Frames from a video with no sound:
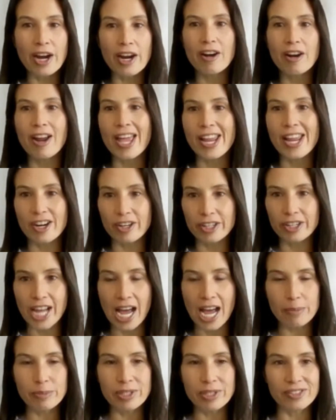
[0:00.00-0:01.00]
and our cab
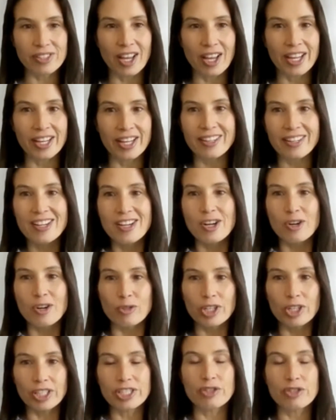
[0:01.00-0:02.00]
design really
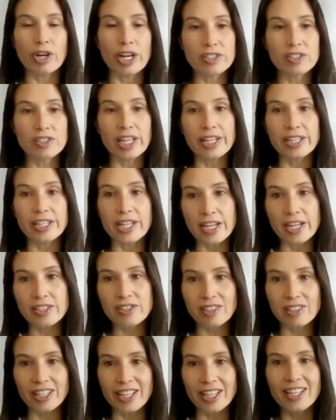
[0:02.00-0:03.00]
translate nicely,
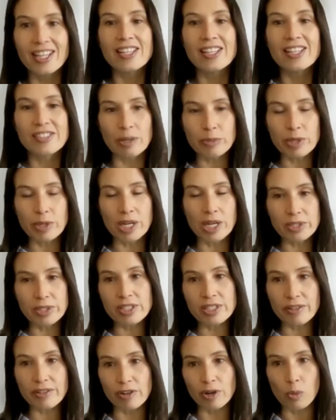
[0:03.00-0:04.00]
sometimes in different
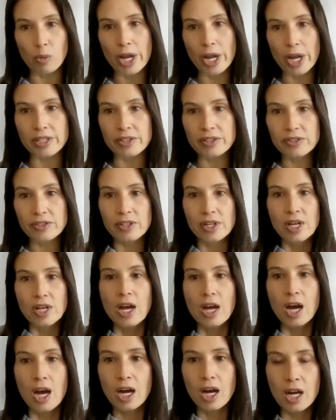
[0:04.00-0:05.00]
ways,
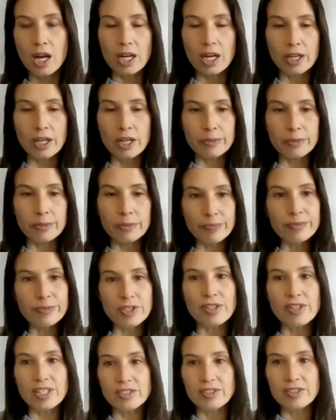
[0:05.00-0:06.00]
to
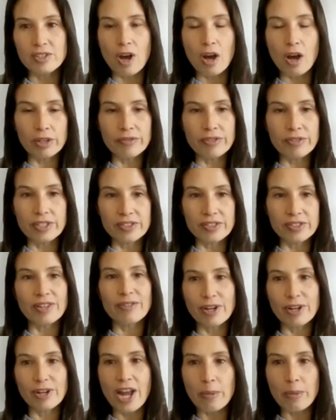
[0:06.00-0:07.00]
all of these different
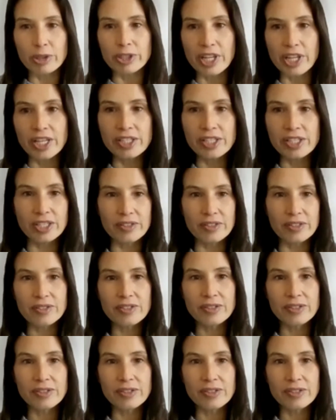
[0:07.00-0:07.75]
applications.